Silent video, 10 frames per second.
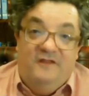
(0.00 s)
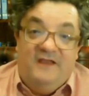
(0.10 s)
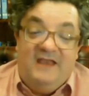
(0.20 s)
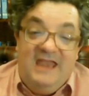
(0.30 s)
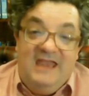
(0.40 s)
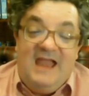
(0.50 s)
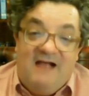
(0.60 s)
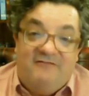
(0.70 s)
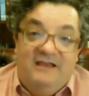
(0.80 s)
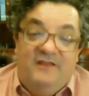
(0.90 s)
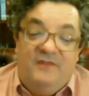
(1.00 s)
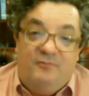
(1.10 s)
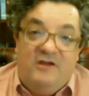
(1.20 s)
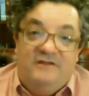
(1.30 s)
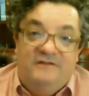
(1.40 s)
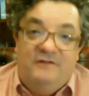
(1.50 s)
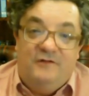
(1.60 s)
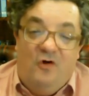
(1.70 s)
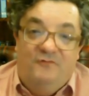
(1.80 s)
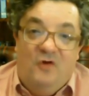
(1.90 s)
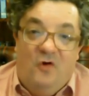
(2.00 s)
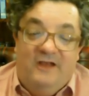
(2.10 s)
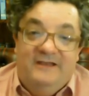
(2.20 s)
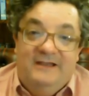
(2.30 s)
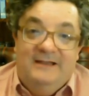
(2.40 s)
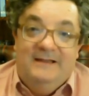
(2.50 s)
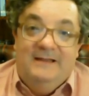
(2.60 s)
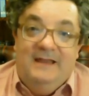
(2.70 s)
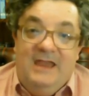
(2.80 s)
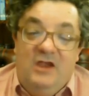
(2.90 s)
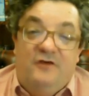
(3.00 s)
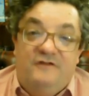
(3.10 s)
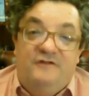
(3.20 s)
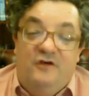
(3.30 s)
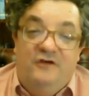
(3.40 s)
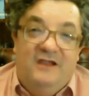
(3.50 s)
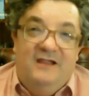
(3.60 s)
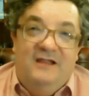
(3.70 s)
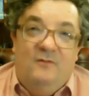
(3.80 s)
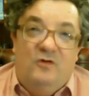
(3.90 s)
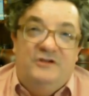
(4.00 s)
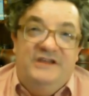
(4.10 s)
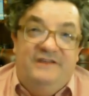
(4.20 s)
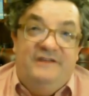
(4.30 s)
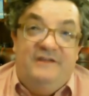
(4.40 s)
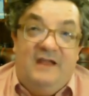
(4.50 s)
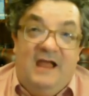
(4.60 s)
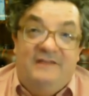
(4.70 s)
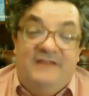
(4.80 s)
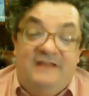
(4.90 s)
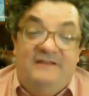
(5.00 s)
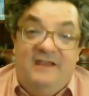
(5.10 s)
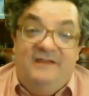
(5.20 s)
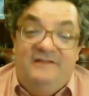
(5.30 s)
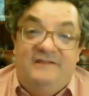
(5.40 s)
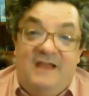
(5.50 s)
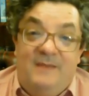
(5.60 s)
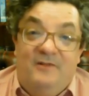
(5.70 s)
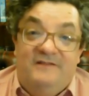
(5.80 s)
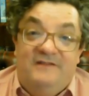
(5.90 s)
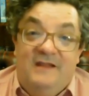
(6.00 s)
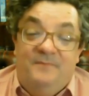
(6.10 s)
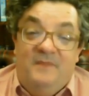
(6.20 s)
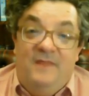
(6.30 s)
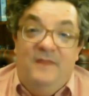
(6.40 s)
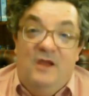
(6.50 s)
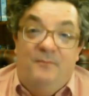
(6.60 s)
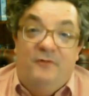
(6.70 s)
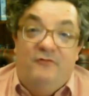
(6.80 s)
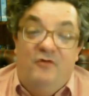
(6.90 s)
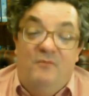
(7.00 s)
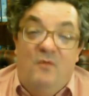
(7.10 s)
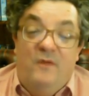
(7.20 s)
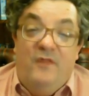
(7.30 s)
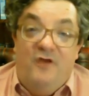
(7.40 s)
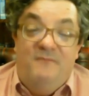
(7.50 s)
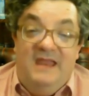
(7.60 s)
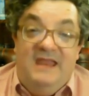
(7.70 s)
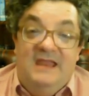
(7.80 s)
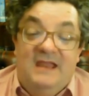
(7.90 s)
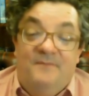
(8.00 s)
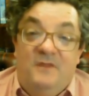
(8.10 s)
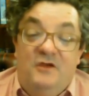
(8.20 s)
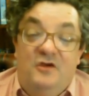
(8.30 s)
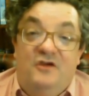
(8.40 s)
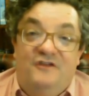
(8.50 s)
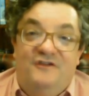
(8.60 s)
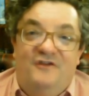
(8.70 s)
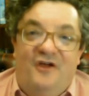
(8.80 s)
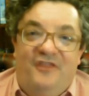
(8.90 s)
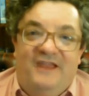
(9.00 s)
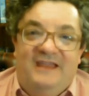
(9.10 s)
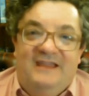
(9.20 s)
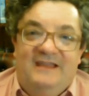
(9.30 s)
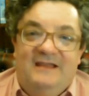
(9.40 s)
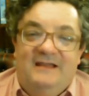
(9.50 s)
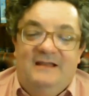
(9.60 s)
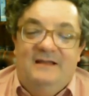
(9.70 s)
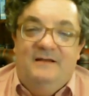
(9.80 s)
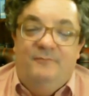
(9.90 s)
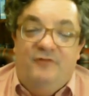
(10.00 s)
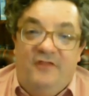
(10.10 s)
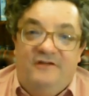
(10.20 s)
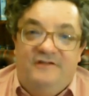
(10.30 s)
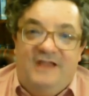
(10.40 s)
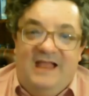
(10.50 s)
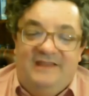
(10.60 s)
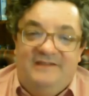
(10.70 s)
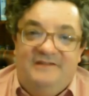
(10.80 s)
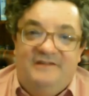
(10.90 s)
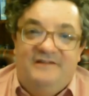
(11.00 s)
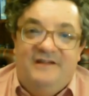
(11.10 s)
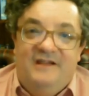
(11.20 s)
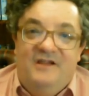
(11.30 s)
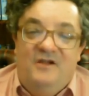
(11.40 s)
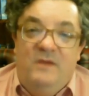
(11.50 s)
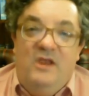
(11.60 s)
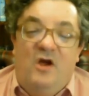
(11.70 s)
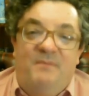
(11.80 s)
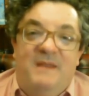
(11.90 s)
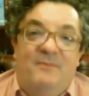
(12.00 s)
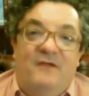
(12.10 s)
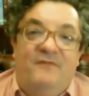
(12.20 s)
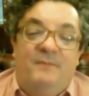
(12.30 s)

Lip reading: that he carried the presence of God. He understood what Jesus had said to his disciples in the upper room, without me, you can do nothing. Brothers and sisters, we are people of the